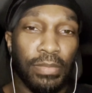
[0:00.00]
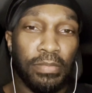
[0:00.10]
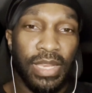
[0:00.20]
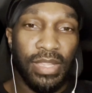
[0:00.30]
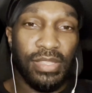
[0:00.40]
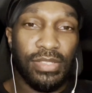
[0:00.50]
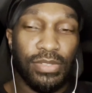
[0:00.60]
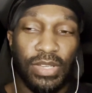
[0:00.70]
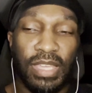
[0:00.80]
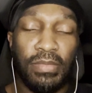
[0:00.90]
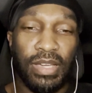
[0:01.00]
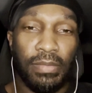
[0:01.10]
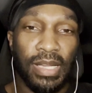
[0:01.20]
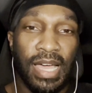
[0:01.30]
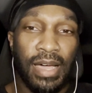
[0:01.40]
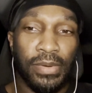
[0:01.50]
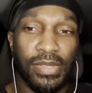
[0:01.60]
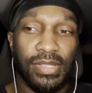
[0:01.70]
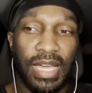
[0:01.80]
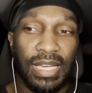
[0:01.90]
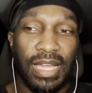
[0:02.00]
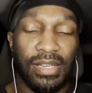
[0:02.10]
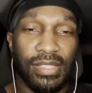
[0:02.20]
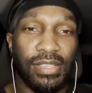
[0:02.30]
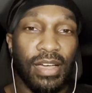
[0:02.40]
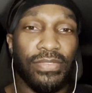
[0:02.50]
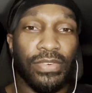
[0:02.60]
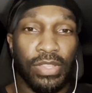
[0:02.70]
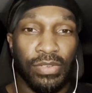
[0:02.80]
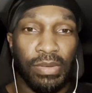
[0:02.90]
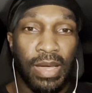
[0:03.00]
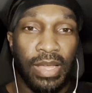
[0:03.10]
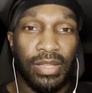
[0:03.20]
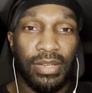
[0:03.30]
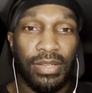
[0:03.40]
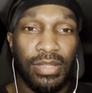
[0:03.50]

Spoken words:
minutes, or give me a couple of hours. I'd like to talk further about it.